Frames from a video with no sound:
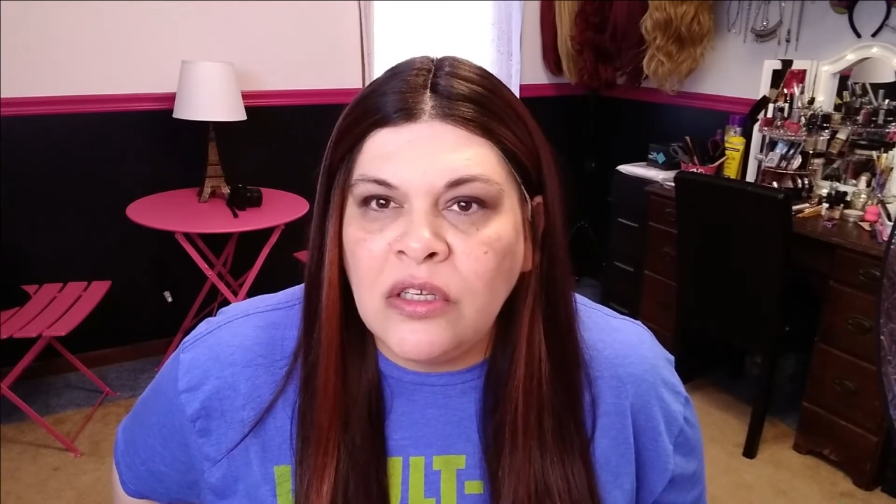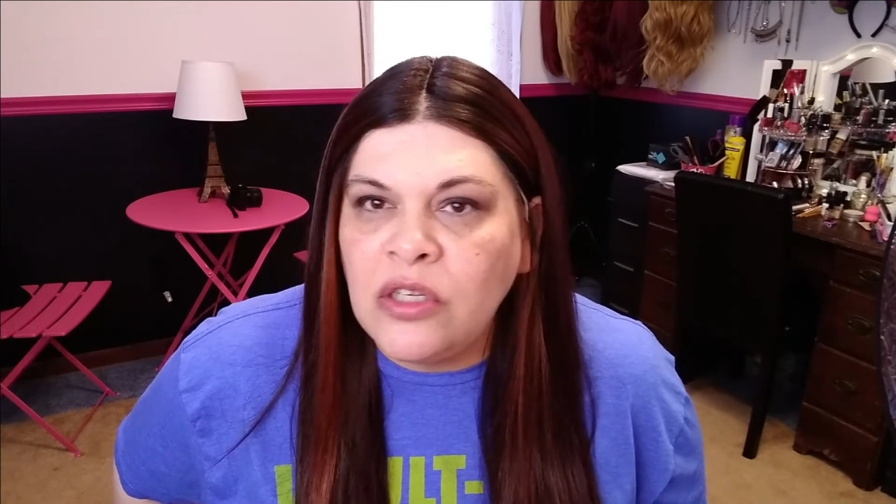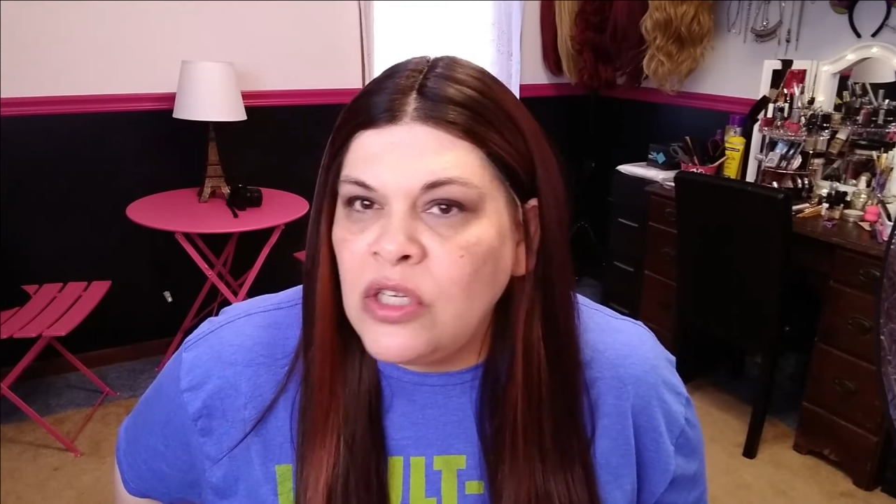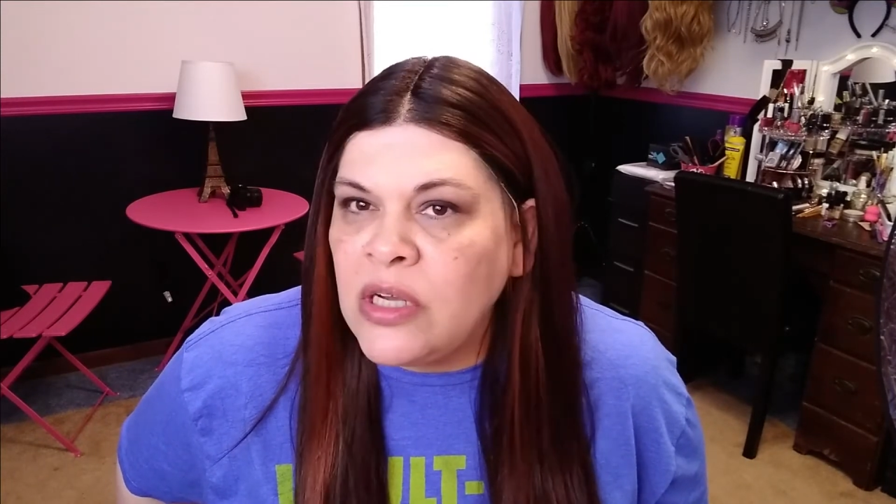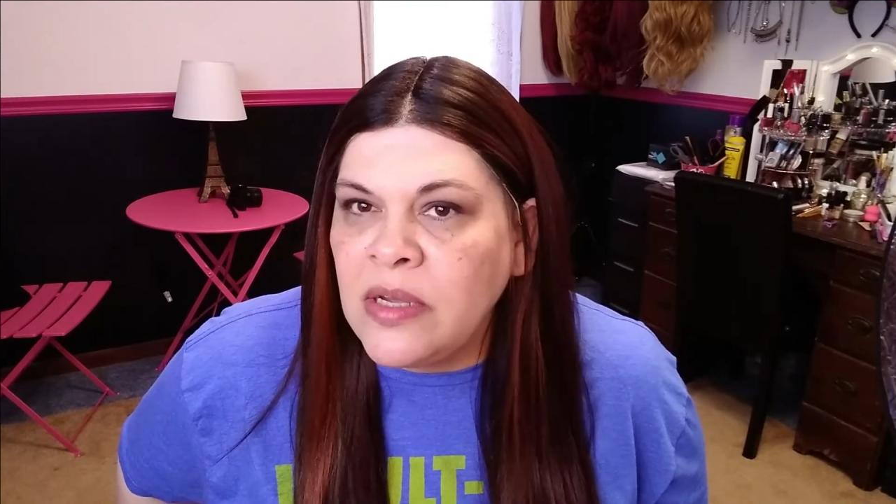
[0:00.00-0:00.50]

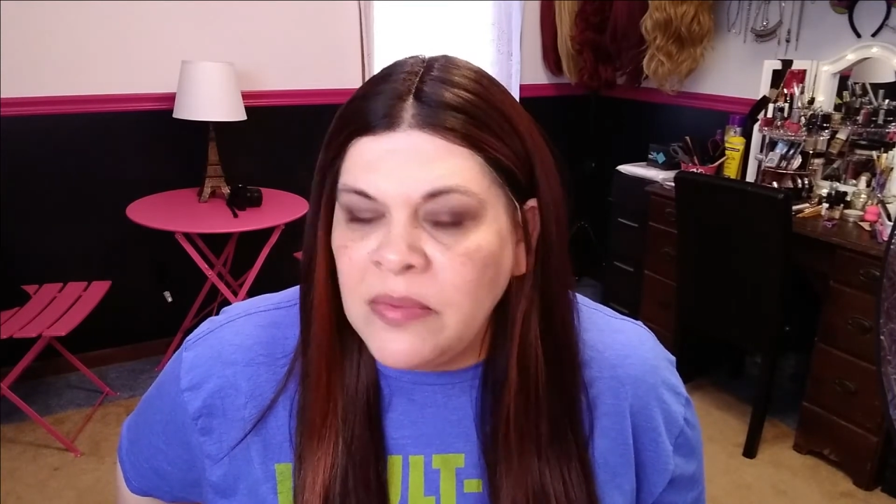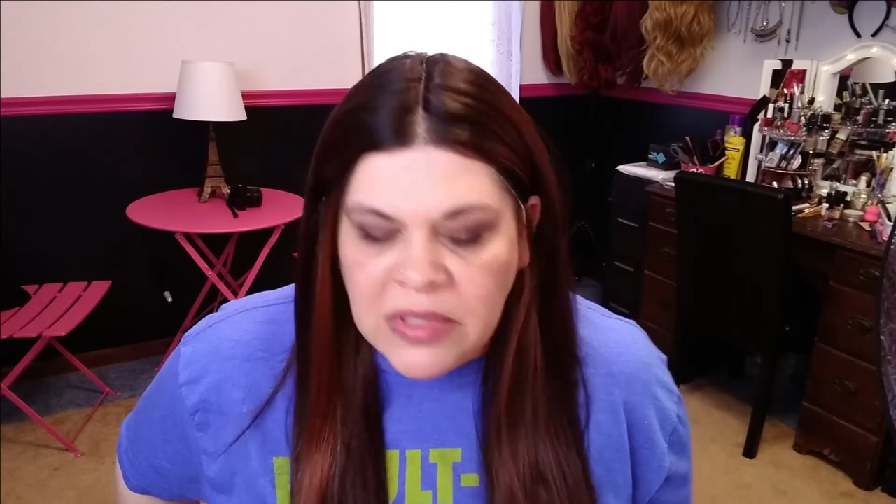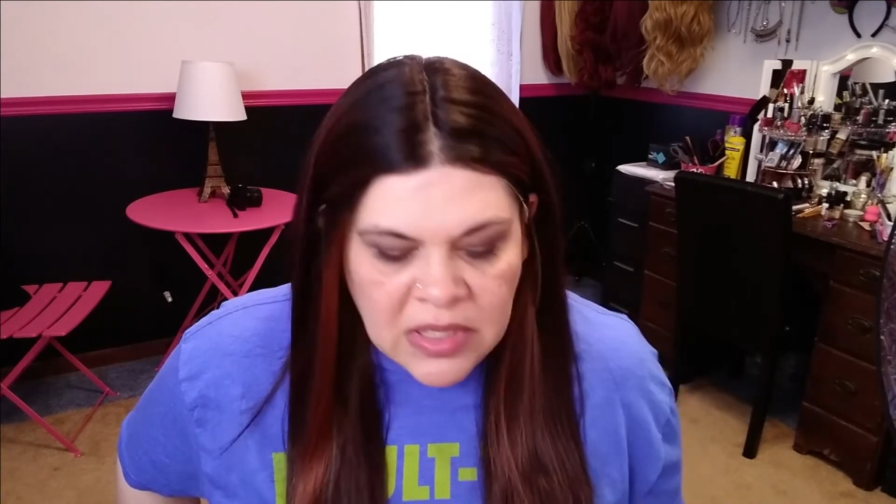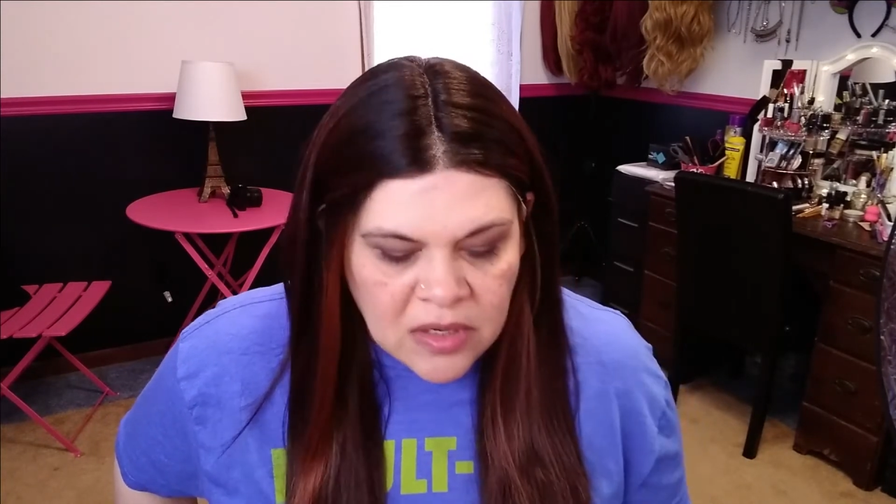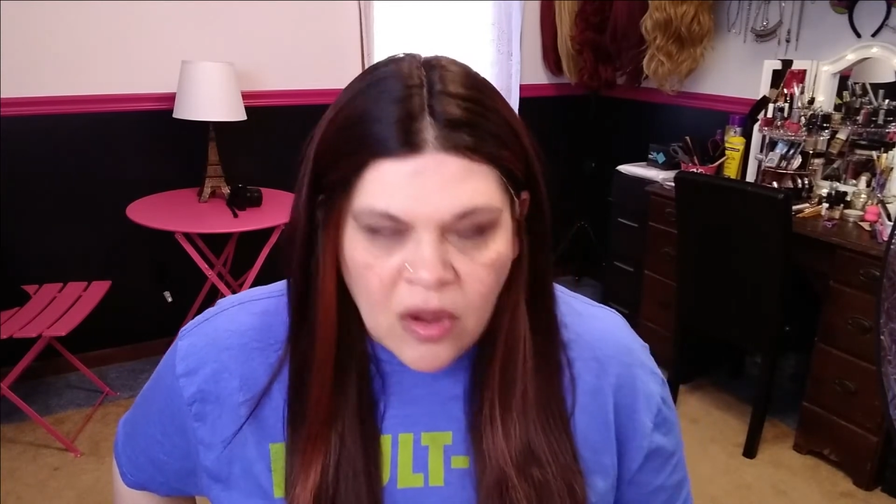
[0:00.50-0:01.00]
She comes
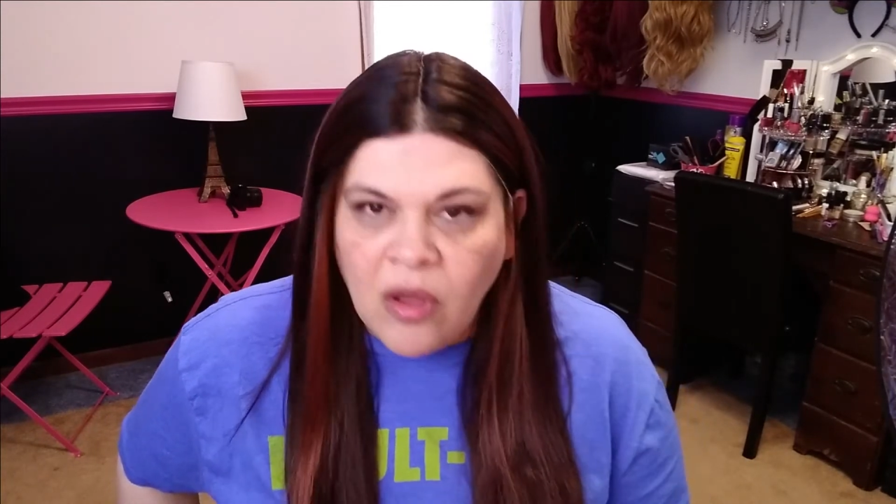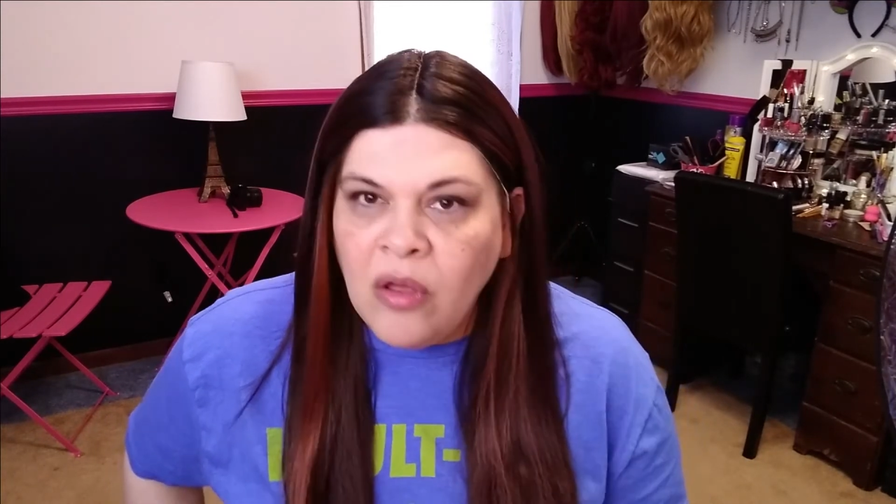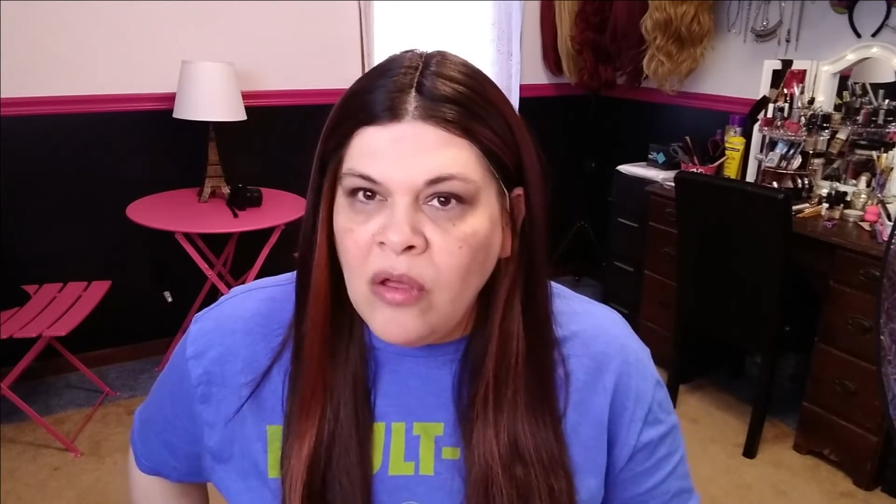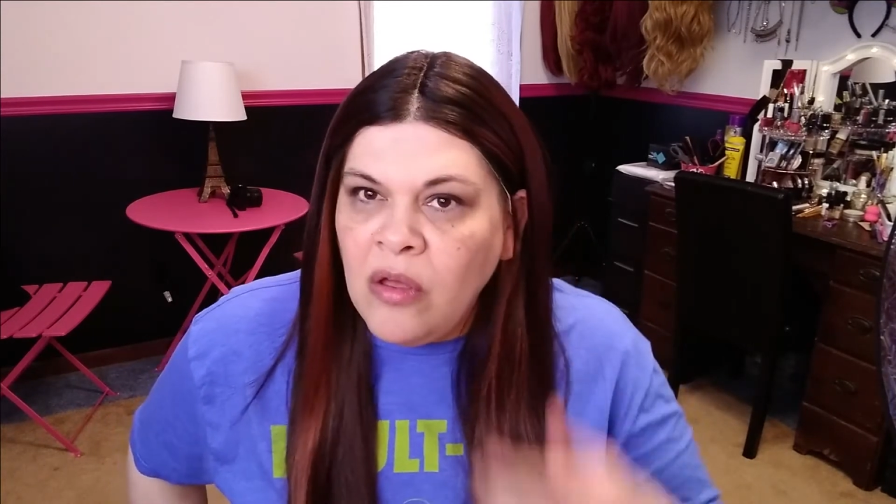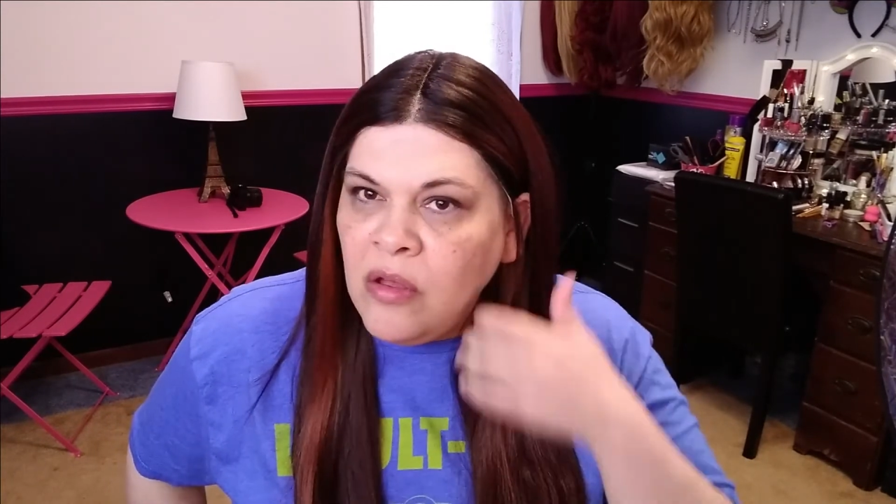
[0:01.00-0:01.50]
in
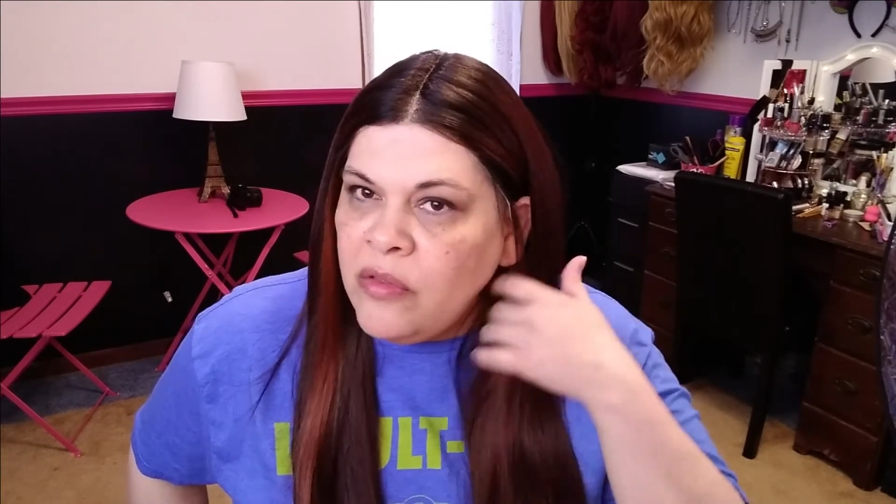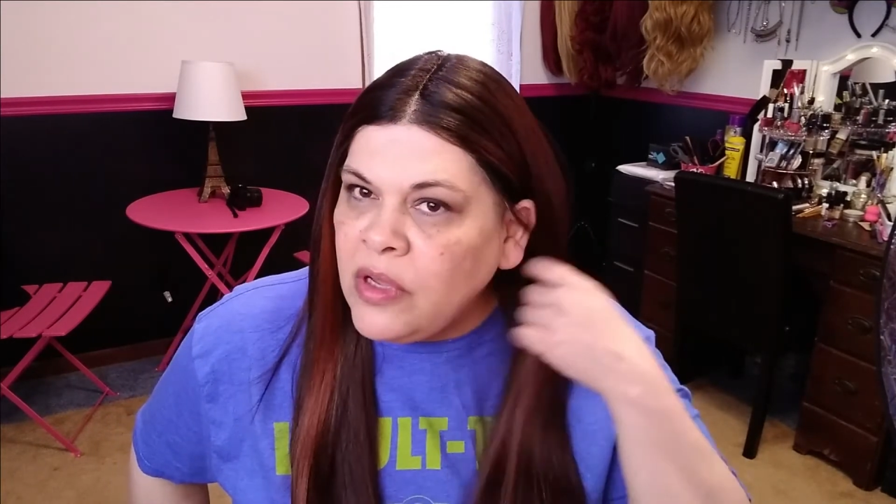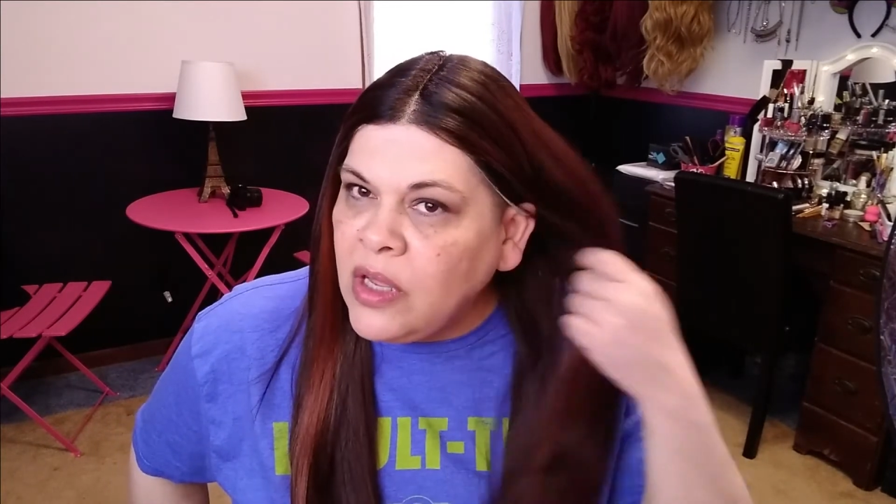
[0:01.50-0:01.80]
all the